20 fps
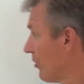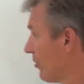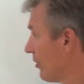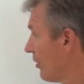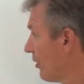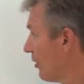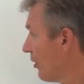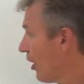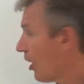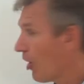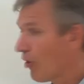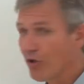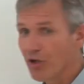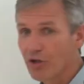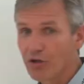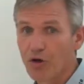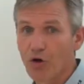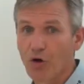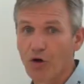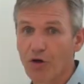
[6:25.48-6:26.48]
The
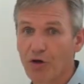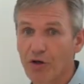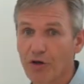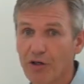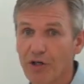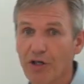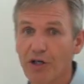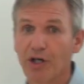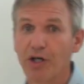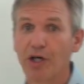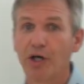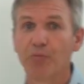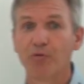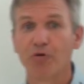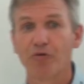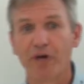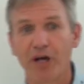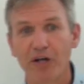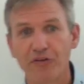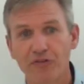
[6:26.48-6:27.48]
audit log
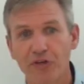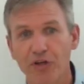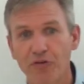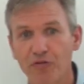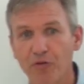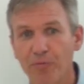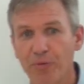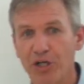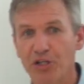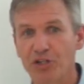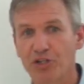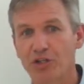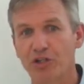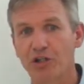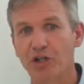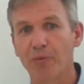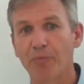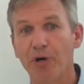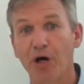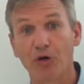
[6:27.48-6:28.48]
provides
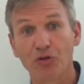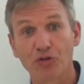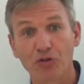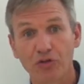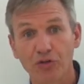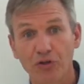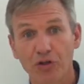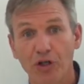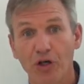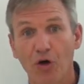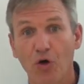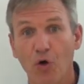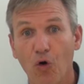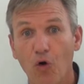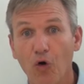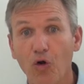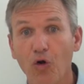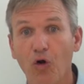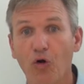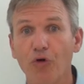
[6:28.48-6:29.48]
information about
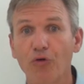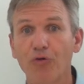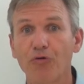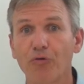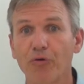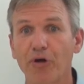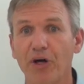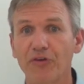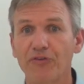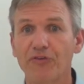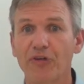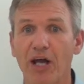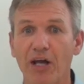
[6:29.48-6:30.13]
all authorized